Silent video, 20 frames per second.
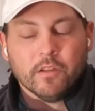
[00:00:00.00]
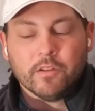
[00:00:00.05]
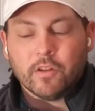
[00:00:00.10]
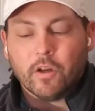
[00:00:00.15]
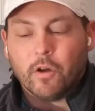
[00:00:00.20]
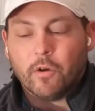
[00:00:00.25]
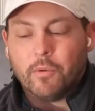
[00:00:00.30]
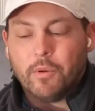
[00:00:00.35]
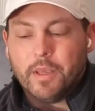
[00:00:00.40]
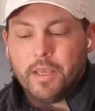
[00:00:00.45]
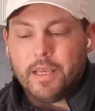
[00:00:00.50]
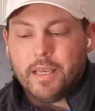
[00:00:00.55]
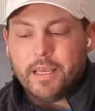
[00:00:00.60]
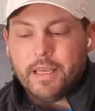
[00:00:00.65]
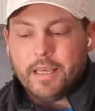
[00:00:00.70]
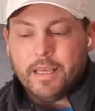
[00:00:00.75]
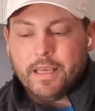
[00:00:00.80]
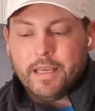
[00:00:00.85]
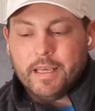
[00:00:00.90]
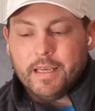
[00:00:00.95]
So
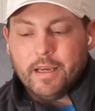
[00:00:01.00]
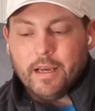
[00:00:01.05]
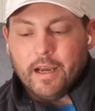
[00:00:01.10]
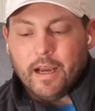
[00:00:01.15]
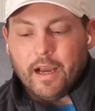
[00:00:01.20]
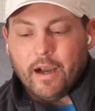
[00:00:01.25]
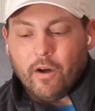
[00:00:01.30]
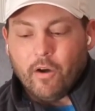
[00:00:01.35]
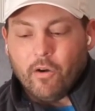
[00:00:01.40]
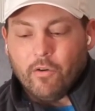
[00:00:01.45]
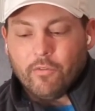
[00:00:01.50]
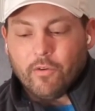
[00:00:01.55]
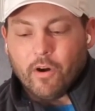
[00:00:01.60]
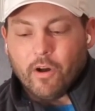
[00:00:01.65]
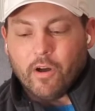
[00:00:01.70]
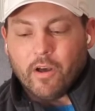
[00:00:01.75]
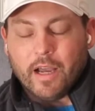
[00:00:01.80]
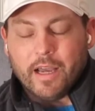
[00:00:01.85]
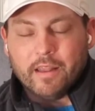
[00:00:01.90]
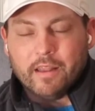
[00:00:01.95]

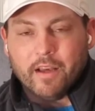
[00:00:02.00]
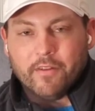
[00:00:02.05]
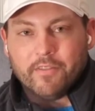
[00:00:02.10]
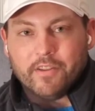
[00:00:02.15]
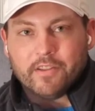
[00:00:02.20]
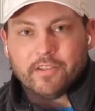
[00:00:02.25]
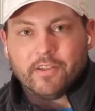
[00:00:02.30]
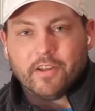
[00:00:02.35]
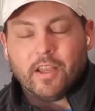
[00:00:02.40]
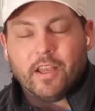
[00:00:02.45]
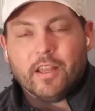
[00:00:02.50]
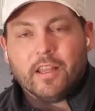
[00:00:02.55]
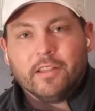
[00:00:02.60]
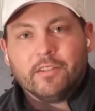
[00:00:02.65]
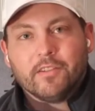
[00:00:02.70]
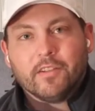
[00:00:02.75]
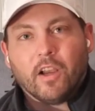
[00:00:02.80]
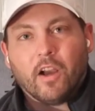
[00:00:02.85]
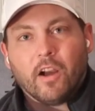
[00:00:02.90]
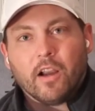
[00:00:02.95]
overall, I love this.
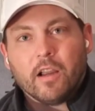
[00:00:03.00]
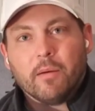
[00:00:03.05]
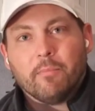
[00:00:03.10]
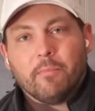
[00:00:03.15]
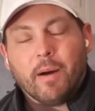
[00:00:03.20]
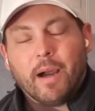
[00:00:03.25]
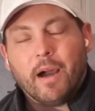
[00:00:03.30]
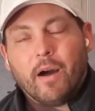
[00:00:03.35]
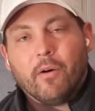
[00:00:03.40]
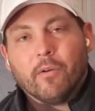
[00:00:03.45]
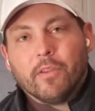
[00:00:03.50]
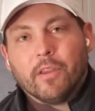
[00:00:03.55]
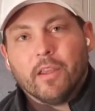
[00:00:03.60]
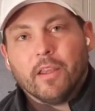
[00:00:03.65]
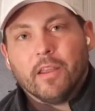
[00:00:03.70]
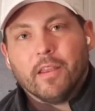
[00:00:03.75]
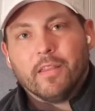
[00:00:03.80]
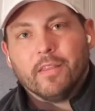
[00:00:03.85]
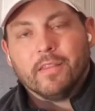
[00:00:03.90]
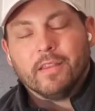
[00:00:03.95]
Let's talk about
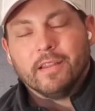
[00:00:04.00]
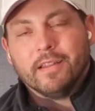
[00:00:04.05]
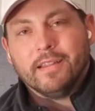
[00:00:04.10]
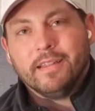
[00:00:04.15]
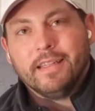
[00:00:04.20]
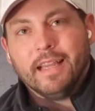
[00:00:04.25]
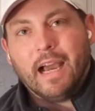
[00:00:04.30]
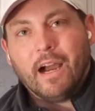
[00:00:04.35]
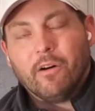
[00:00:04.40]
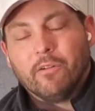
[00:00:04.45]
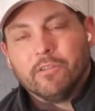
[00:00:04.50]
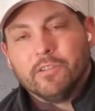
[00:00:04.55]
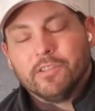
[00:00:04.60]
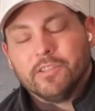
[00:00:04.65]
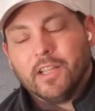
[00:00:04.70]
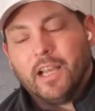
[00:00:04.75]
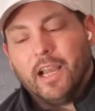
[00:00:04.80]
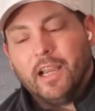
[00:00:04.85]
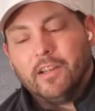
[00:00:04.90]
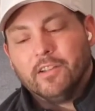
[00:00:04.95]
the
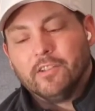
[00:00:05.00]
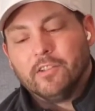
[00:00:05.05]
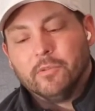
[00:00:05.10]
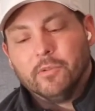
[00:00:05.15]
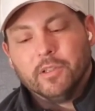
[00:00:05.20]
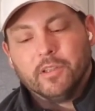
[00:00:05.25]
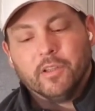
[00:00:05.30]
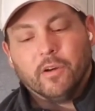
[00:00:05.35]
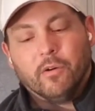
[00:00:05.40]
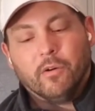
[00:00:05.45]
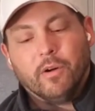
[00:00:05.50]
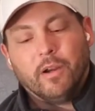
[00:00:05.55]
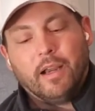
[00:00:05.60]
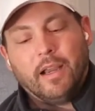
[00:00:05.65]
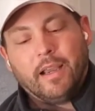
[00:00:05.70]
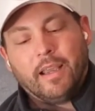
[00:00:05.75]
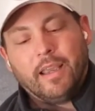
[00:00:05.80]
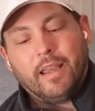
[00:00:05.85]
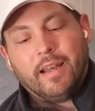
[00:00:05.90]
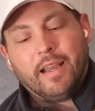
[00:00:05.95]
downsides to it though.
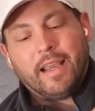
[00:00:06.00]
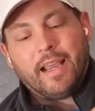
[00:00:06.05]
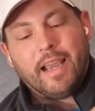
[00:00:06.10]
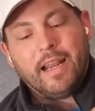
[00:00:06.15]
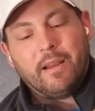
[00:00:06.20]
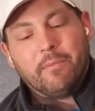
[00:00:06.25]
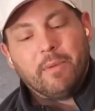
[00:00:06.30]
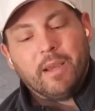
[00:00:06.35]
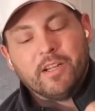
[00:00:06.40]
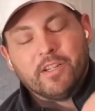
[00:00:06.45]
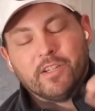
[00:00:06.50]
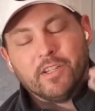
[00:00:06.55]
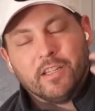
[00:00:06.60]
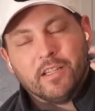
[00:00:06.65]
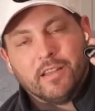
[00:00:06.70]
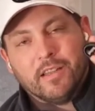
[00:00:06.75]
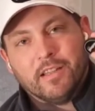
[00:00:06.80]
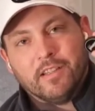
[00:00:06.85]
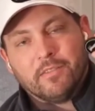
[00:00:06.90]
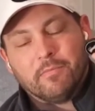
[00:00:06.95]
Again, I kind of mentioned
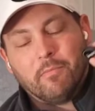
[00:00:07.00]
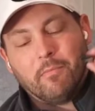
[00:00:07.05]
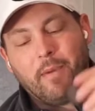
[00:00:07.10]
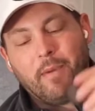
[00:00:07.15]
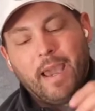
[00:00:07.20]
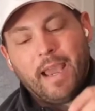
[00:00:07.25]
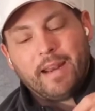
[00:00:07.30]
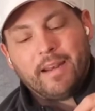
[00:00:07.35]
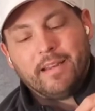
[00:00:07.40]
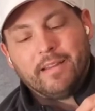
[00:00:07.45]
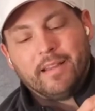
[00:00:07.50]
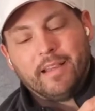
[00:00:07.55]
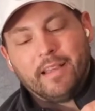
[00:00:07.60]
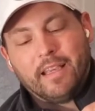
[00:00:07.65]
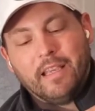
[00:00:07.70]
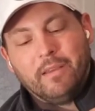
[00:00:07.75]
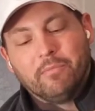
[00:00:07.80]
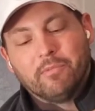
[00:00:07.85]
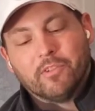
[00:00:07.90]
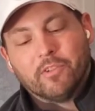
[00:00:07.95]
it, this magnet that
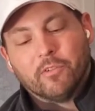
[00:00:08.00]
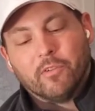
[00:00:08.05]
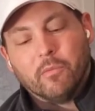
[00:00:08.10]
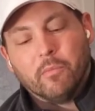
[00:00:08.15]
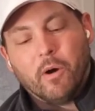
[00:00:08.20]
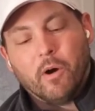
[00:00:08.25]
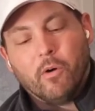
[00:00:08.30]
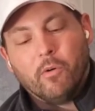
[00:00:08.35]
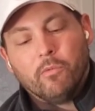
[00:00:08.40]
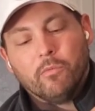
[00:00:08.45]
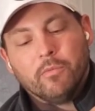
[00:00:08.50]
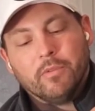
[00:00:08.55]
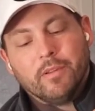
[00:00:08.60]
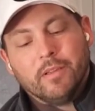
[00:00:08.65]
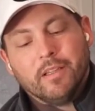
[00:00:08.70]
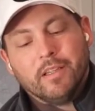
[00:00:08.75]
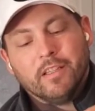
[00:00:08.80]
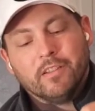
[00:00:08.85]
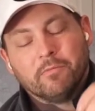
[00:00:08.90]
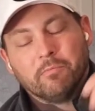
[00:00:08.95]
keeps the remote
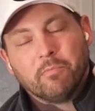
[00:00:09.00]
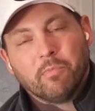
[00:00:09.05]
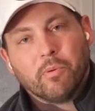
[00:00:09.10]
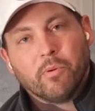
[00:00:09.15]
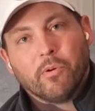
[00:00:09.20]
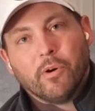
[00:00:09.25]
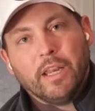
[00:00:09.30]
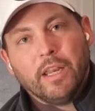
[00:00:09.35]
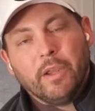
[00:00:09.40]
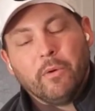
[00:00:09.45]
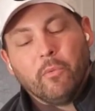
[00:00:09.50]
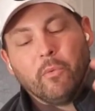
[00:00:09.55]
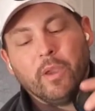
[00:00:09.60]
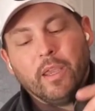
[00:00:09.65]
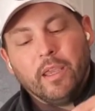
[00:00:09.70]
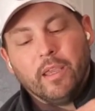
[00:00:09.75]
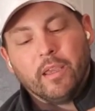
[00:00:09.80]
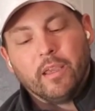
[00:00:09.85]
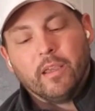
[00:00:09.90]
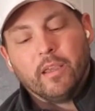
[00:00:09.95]
is pretty
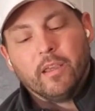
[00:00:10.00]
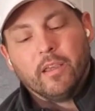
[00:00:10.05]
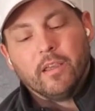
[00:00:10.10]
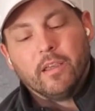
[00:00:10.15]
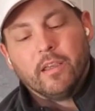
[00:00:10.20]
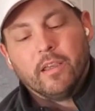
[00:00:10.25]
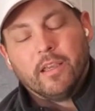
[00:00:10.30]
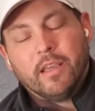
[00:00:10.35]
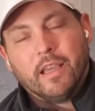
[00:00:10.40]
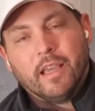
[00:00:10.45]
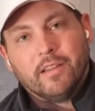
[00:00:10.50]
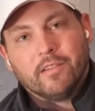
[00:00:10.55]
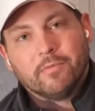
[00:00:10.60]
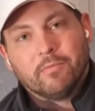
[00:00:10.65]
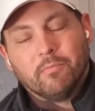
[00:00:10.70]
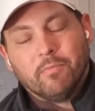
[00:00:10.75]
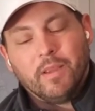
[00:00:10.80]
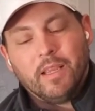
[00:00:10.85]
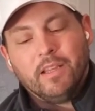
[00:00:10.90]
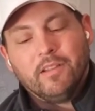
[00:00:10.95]
weak.
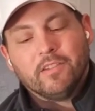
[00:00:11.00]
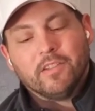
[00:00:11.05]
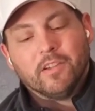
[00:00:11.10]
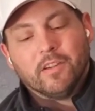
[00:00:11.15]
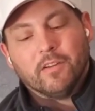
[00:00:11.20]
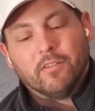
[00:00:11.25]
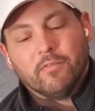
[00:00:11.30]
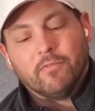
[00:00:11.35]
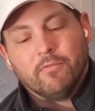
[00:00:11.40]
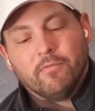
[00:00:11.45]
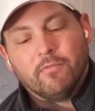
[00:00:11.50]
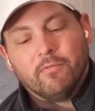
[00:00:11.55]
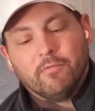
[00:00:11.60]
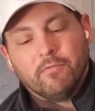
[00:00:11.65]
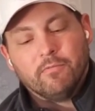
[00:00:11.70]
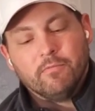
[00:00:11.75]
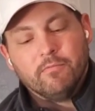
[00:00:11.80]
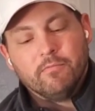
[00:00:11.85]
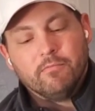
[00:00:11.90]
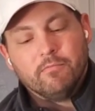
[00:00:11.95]
It's easy to
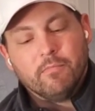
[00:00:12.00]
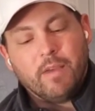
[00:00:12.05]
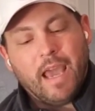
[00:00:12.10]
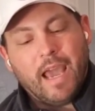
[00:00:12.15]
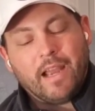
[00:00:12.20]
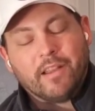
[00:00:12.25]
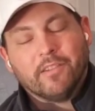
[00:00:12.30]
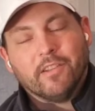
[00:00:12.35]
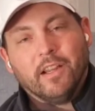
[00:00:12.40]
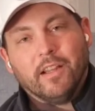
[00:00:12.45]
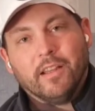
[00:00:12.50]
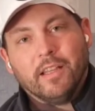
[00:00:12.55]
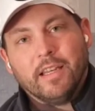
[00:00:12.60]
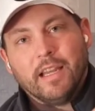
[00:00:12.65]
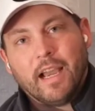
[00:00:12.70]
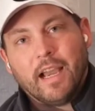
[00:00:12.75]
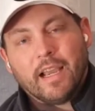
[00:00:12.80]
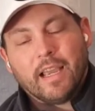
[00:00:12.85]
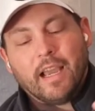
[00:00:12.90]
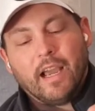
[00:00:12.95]
accidentally
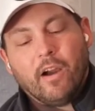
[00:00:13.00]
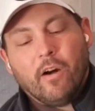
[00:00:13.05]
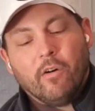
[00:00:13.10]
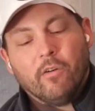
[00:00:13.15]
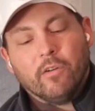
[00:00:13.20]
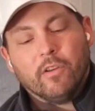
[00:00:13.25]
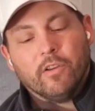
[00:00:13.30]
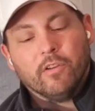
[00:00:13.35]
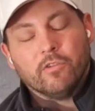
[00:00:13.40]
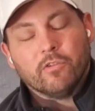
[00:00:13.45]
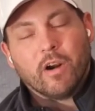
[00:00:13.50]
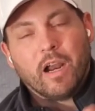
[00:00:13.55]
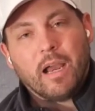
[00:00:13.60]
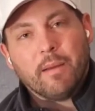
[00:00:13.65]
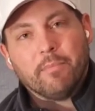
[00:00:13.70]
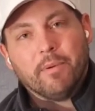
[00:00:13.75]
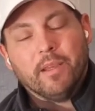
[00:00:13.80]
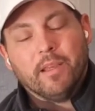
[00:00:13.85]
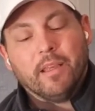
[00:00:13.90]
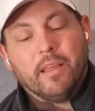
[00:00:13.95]
knock out, you
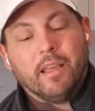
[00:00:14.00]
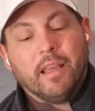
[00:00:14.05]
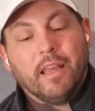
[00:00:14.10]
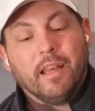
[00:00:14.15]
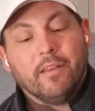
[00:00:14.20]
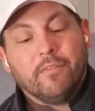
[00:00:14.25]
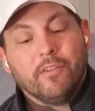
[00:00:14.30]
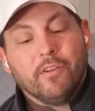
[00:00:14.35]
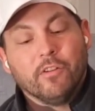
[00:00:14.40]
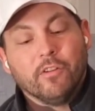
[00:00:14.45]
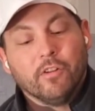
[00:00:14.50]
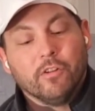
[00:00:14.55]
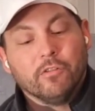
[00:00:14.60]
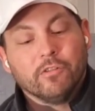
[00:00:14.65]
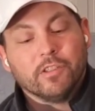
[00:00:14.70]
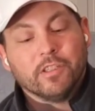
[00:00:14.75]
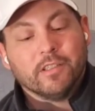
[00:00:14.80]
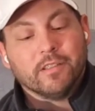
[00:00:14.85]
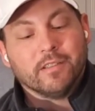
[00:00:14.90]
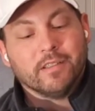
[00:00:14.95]
drop it, and if you
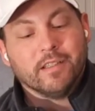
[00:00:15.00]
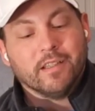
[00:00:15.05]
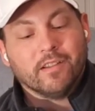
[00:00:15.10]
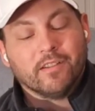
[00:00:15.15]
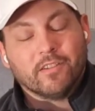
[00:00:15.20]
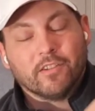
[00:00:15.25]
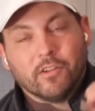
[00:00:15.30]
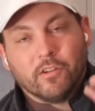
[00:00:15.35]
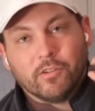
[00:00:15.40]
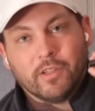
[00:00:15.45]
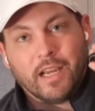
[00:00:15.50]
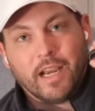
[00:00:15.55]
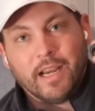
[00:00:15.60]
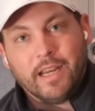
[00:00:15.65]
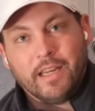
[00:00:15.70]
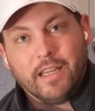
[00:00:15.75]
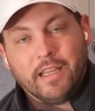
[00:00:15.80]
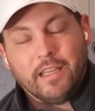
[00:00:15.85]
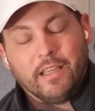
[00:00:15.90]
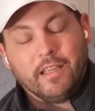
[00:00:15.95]
lose it, it's so
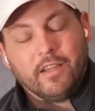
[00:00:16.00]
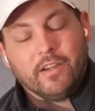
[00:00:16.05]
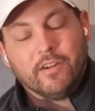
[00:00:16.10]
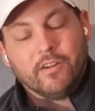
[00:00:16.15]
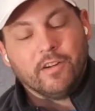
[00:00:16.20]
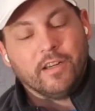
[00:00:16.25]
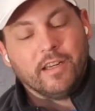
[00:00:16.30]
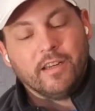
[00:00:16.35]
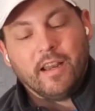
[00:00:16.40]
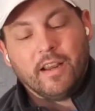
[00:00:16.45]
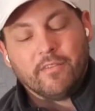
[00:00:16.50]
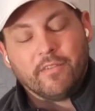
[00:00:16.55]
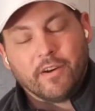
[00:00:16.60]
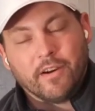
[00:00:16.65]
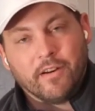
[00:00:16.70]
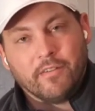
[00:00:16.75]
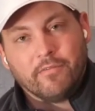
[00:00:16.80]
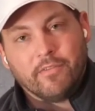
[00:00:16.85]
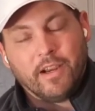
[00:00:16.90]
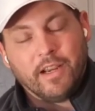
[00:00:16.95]
tiny, you're never
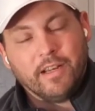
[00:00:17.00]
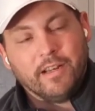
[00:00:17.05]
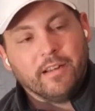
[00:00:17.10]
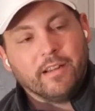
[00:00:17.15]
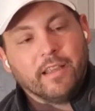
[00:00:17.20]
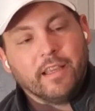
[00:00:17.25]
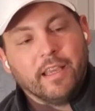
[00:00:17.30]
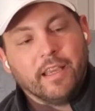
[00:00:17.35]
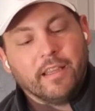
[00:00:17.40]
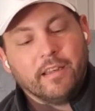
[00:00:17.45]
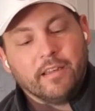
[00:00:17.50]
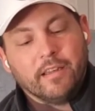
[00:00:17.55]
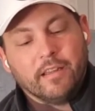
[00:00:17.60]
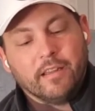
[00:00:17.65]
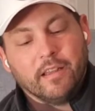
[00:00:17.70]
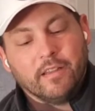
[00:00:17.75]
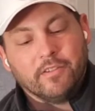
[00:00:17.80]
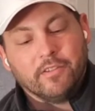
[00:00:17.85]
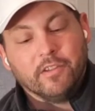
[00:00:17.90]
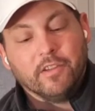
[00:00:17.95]
gonna find it again
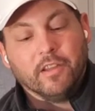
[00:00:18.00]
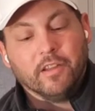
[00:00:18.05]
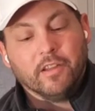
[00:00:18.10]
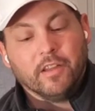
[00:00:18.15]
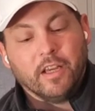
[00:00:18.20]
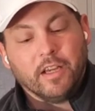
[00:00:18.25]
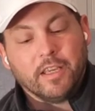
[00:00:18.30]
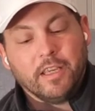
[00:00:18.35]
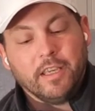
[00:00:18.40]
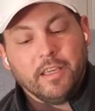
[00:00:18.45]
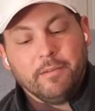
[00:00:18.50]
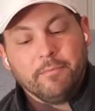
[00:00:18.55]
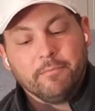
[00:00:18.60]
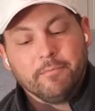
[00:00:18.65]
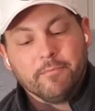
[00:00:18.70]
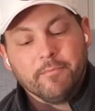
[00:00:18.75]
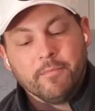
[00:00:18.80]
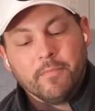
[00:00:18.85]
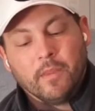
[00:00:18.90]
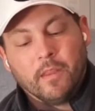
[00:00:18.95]
unless you get lucky.